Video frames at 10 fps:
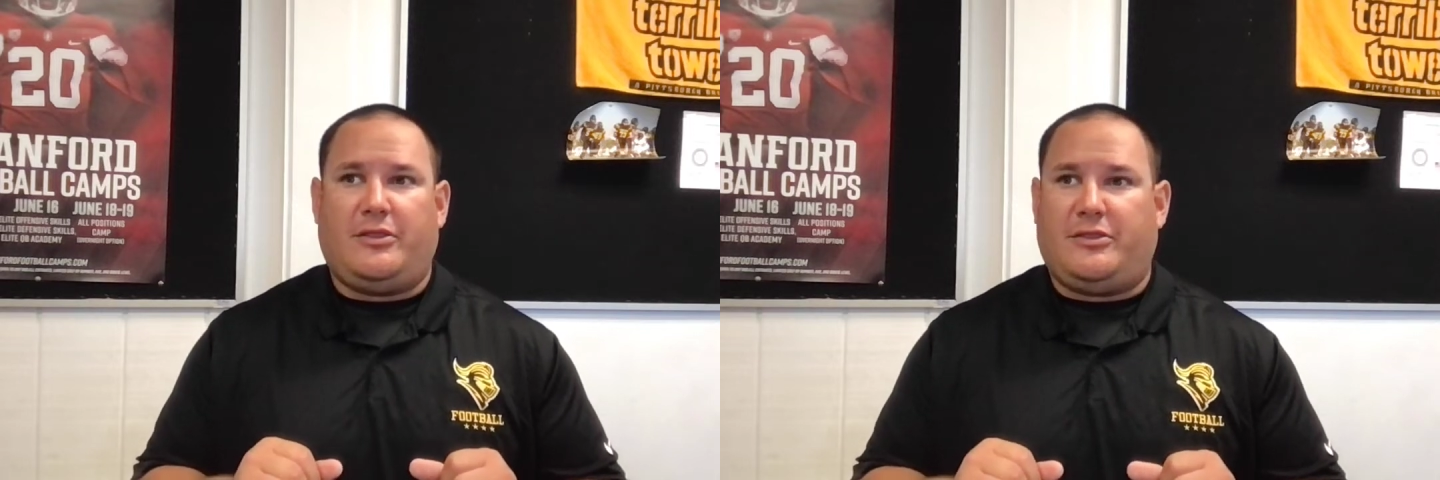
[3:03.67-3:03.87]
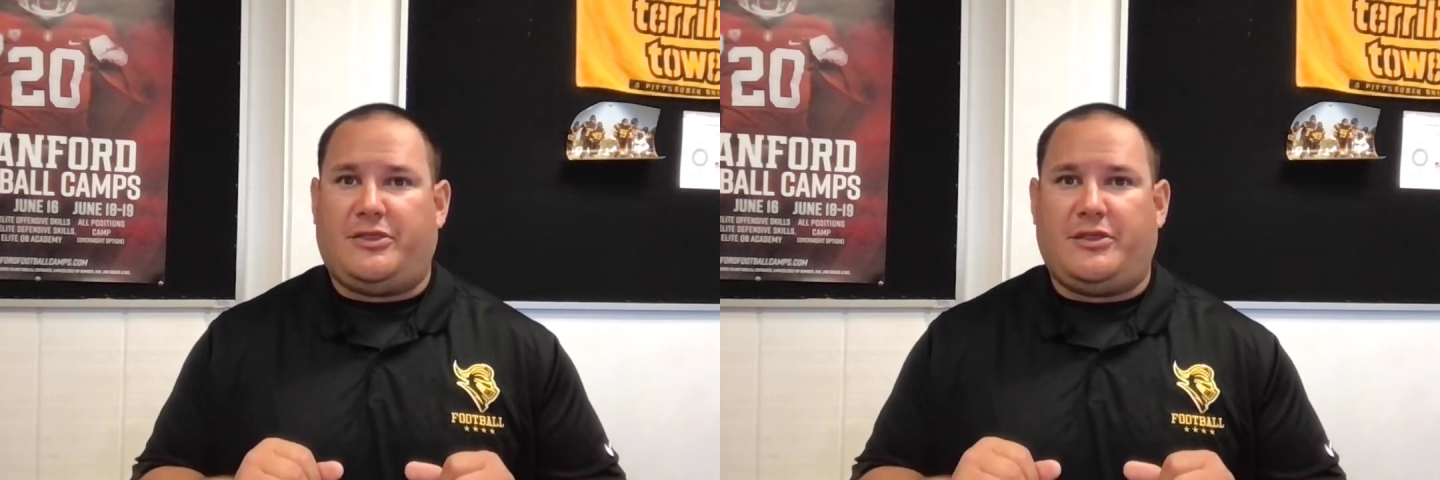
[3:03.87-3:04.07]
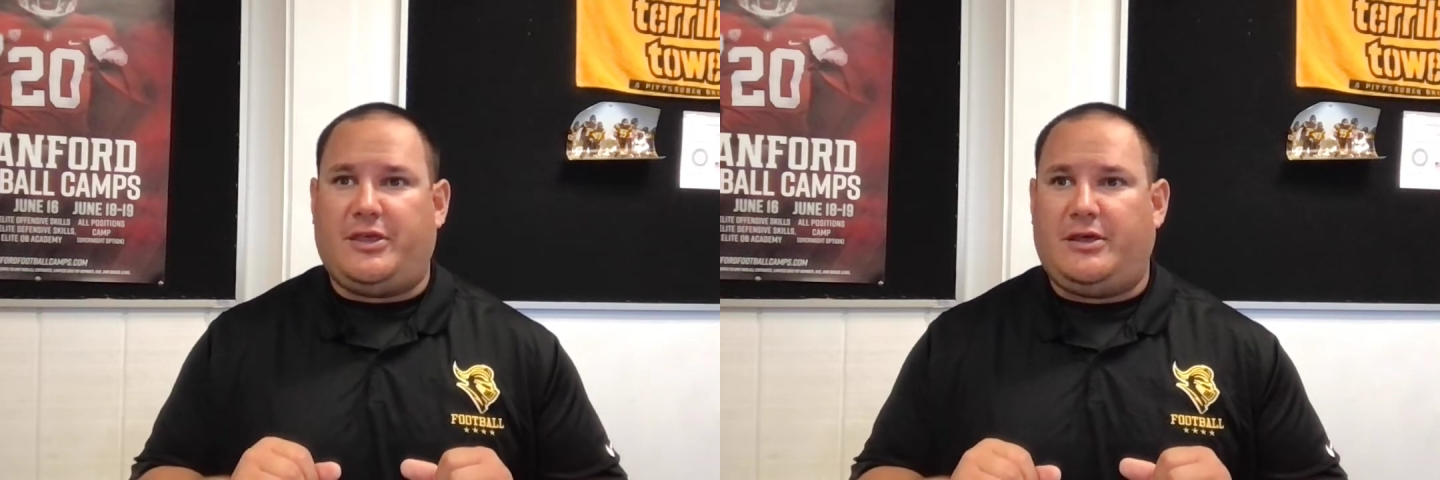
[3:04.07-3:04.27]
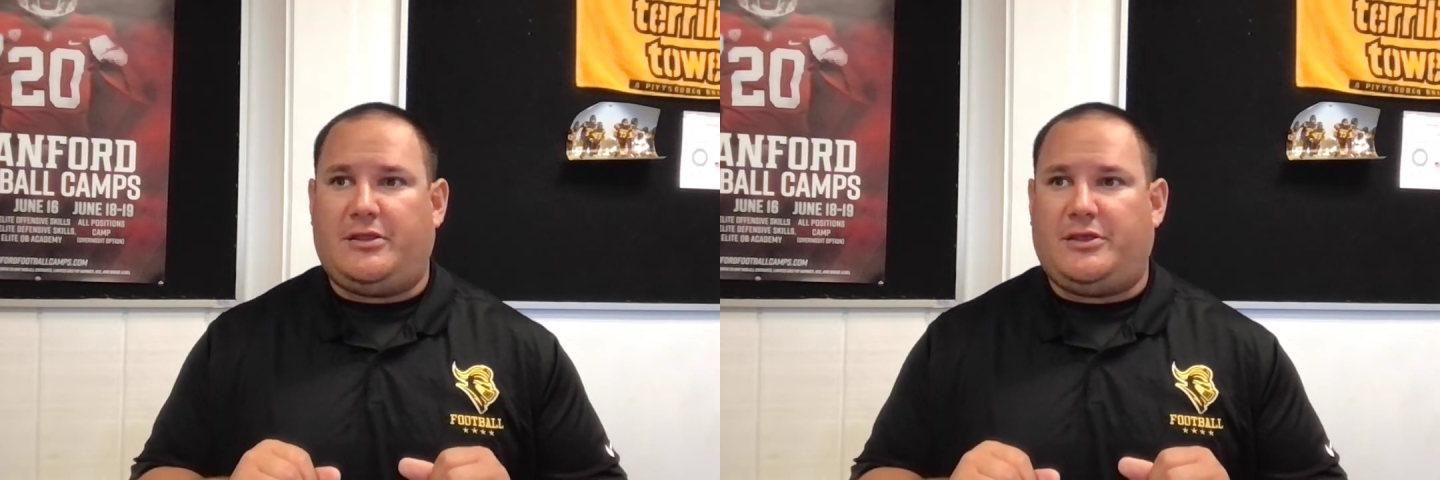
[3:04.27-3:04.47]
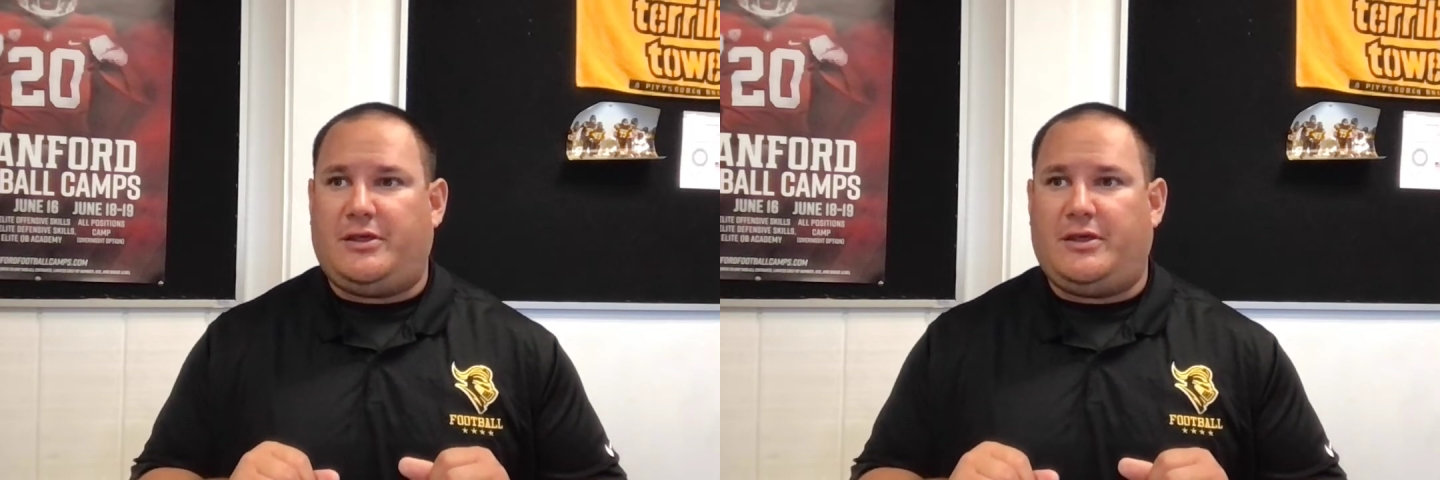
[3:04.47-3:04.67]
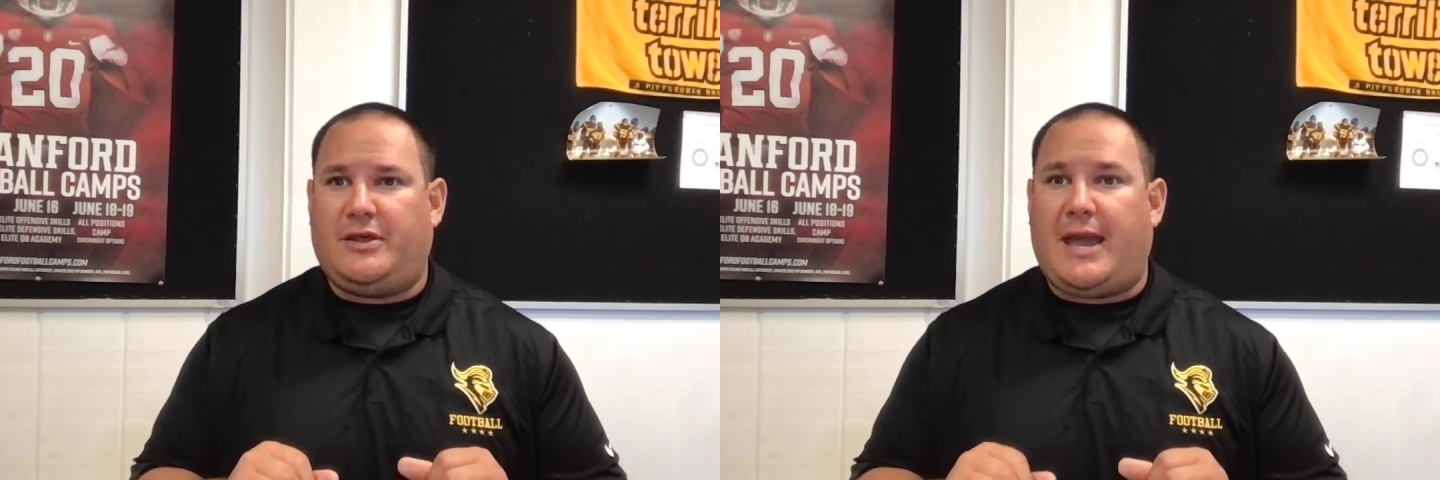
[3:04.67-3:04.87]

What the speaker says: the